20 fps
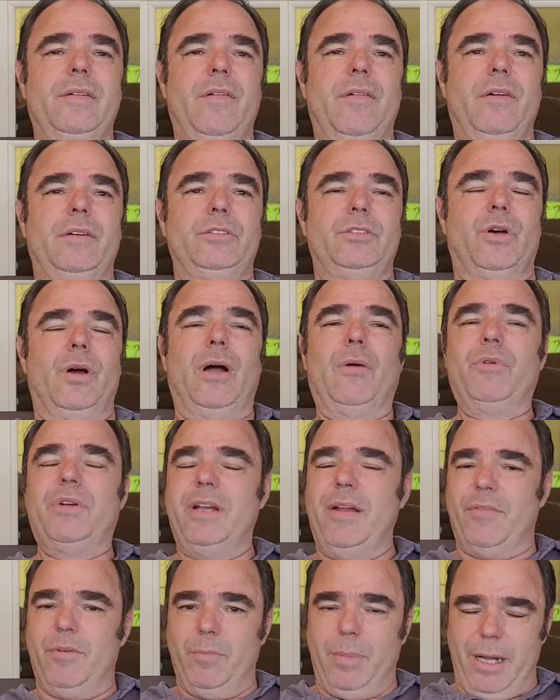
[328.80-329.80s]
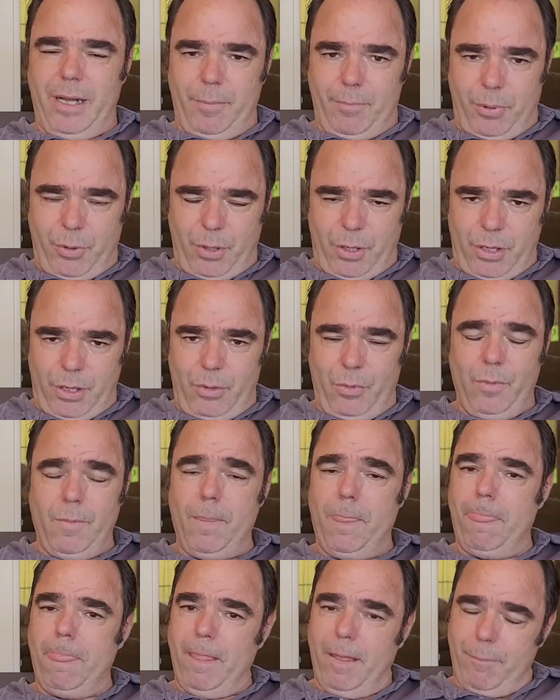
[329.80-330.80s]
So I would never buy a Pro
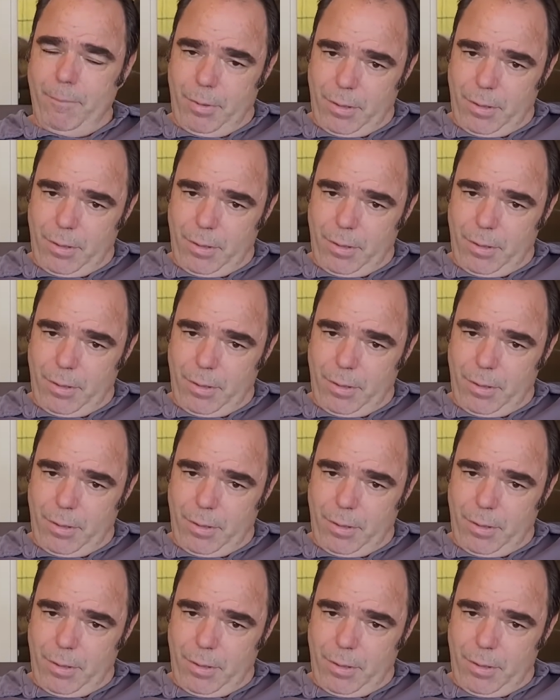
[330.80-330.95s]
and